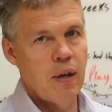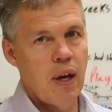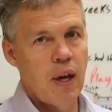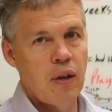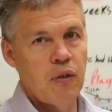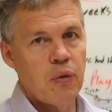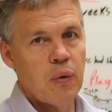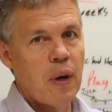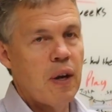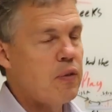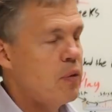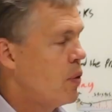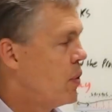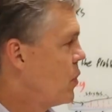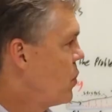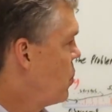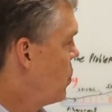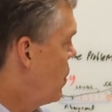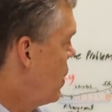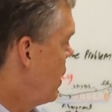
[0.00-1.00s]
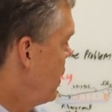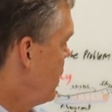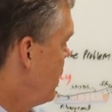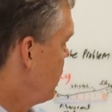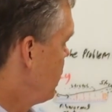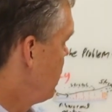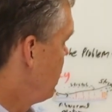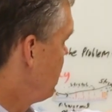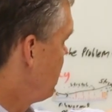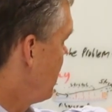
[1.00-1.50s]
Okay, so after the quad
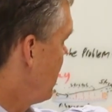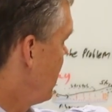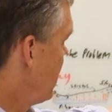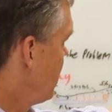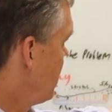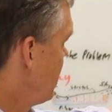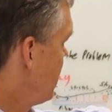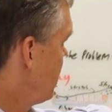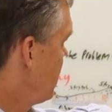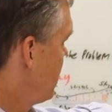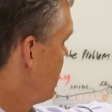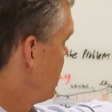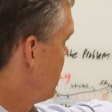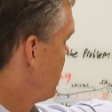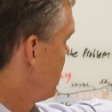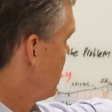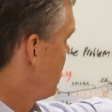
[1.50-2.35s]
exercises,